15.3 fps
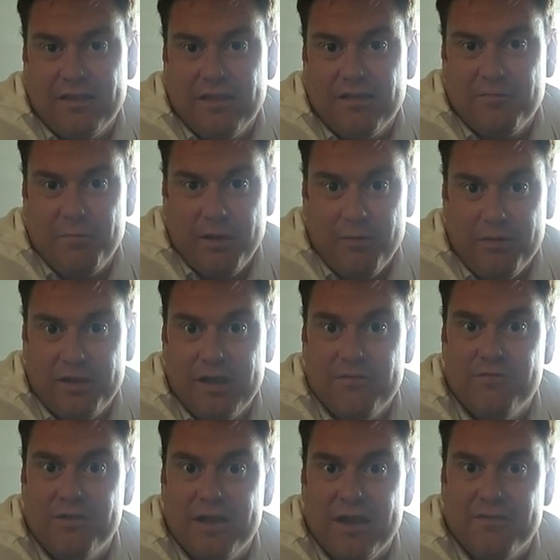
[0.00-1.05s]
this, but I want to give
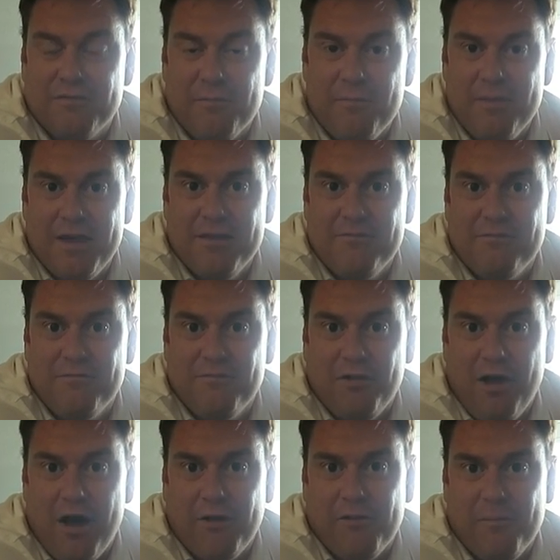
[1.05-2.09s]
you guys a
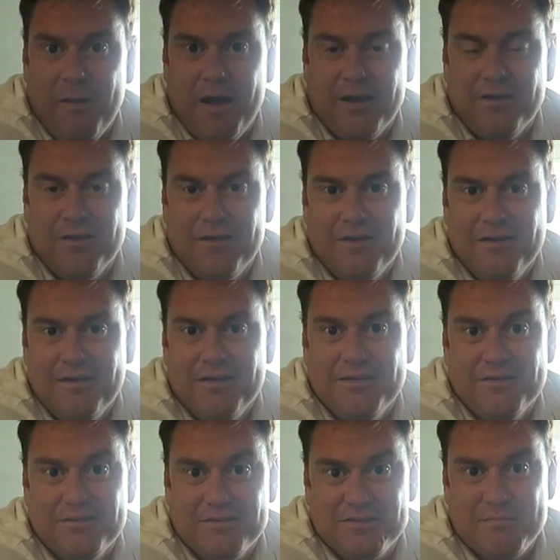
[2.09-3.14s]
mid-vlog reminder
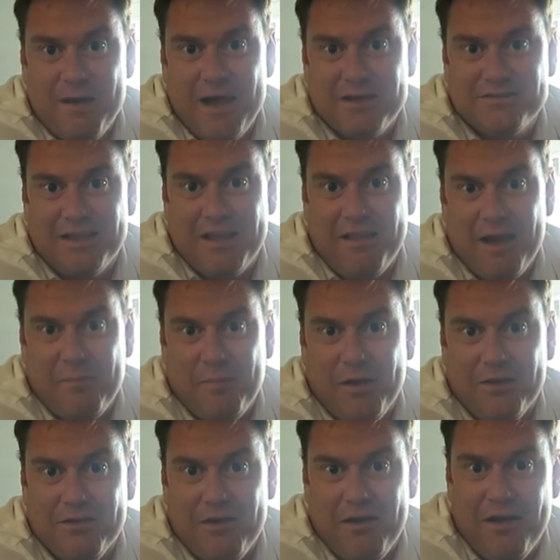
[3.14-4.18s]
to smash that like
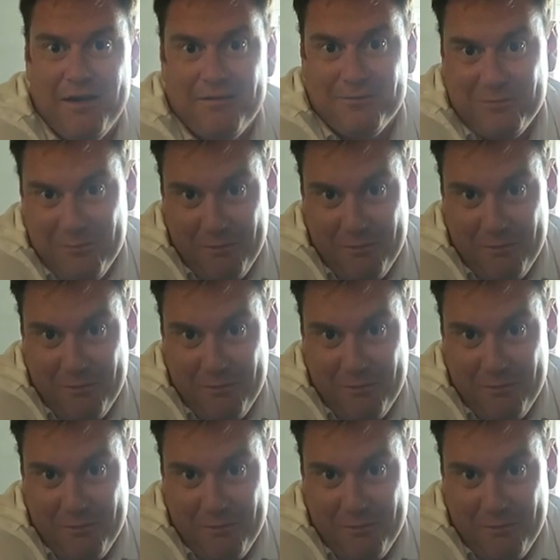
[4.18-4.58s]
button. Right?